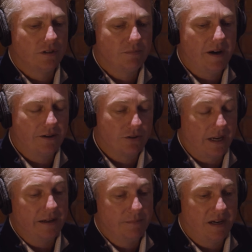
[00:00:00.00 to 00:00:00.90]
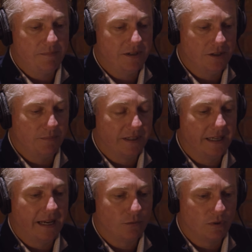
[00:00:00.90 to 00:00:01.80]
of Pinehurst, I, in my opinion,
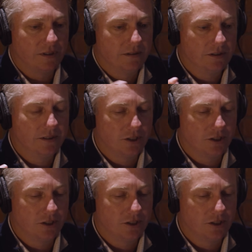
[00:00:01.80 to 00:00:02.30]
began with the,